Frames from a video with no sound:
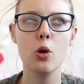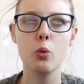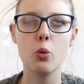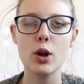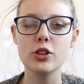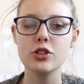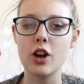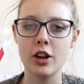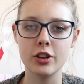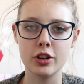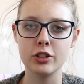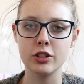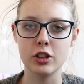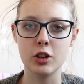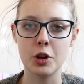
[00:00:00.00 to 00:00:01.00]
which I
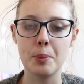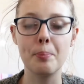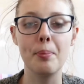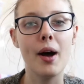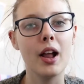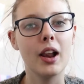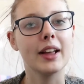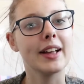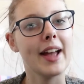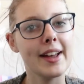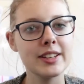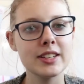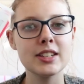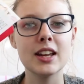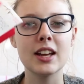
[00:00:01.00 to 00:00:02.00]
don't do a lot, but like
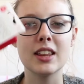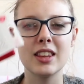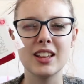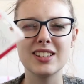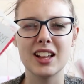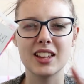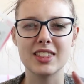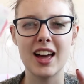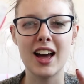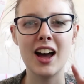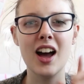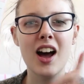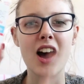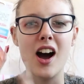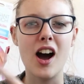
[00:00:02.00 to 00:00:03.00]
editing and things like
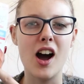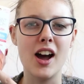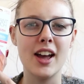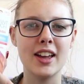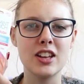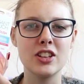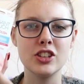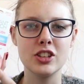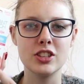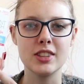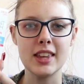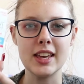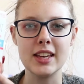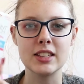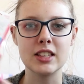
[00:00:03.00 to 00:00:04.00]
that, I can use
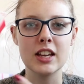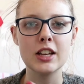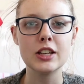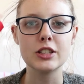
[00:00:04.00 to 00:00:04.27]
these.